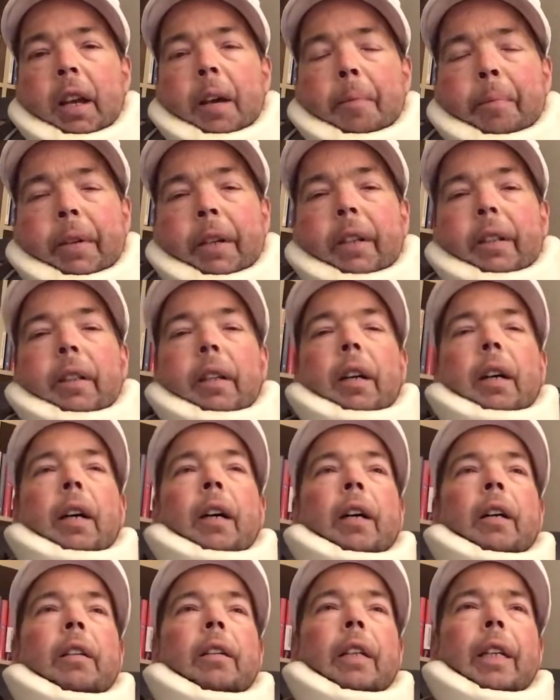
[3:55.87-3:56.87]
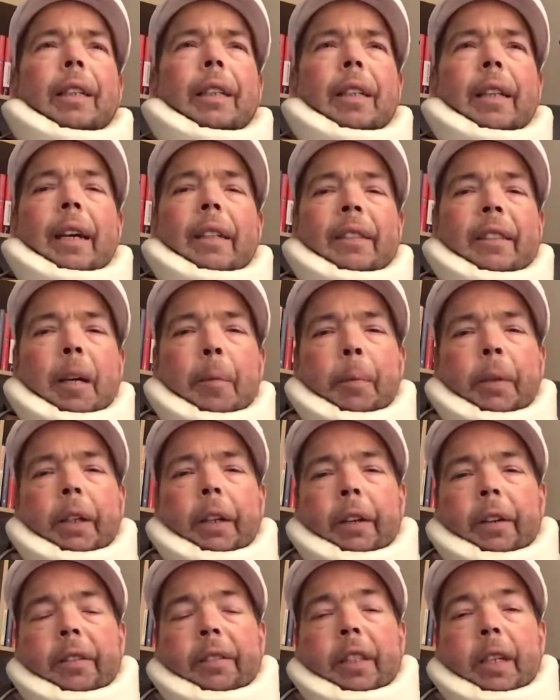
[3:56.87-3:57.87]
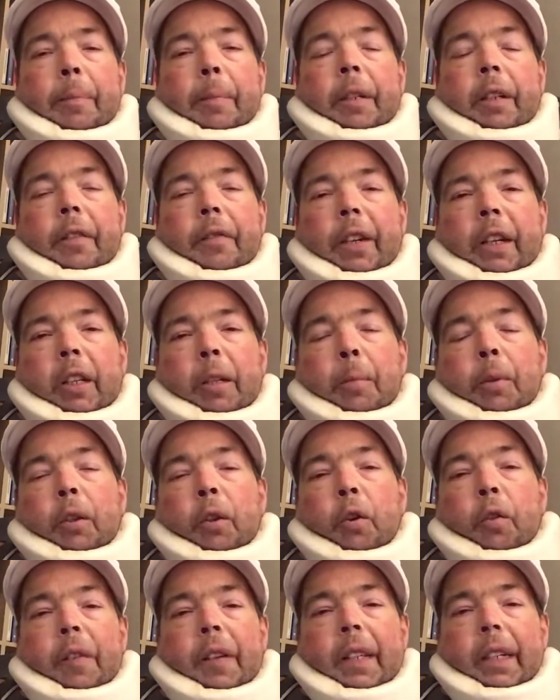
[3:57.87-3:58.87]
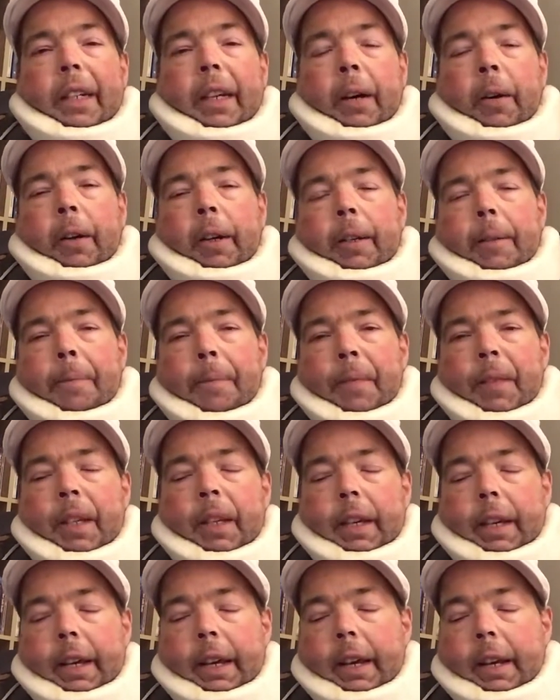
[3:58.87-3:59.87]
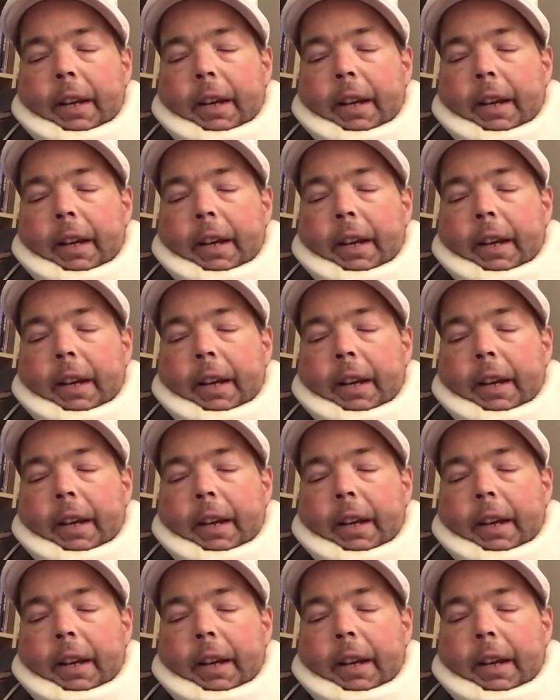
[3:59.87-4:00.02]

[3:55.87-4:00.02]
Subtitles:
But in the last couple years, they've been available over the counter, and